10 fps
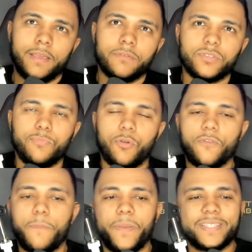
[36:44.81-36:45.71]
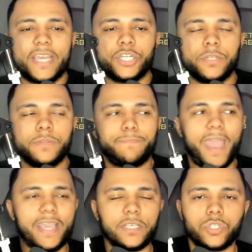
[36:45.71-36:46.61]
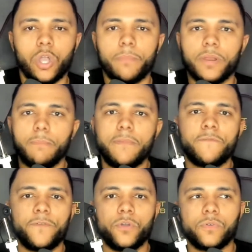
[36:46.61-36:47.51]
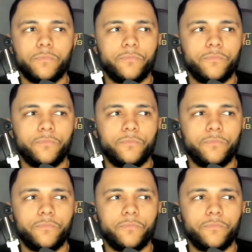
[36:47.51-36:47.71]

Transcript: it's more of a possession-based, dominant midfield.